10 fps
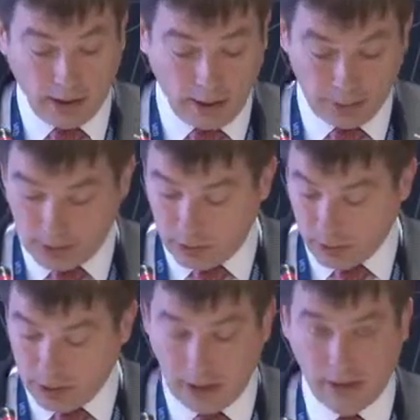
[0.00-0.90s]

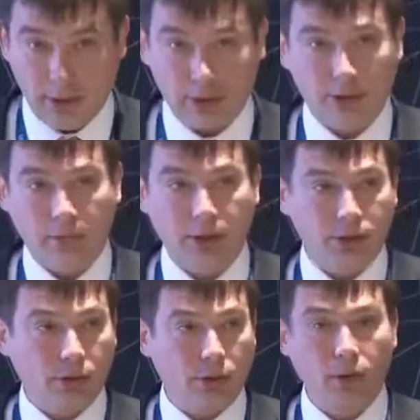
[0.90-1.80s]
absolutely other
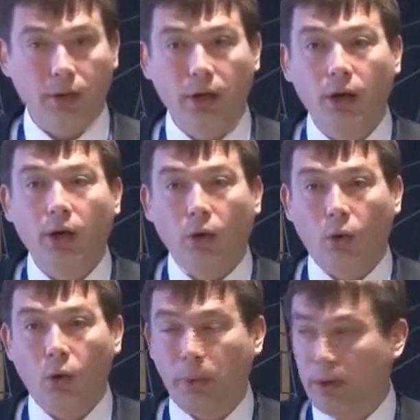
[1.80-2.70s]
intervention. Only
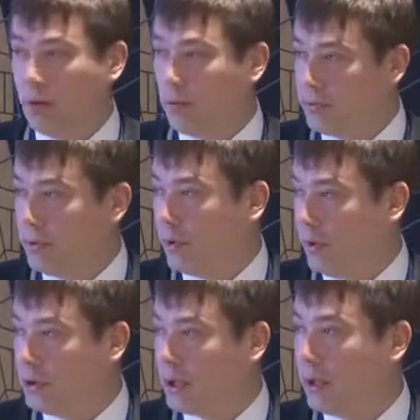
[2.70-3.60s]
opening of
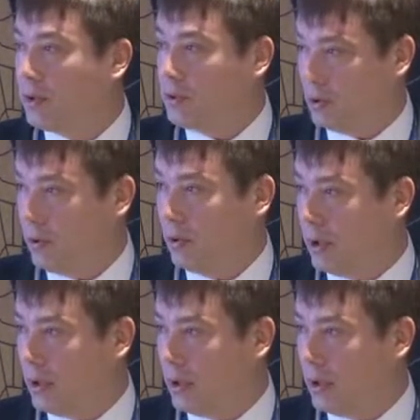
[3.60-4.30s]
sphenoid sinus is not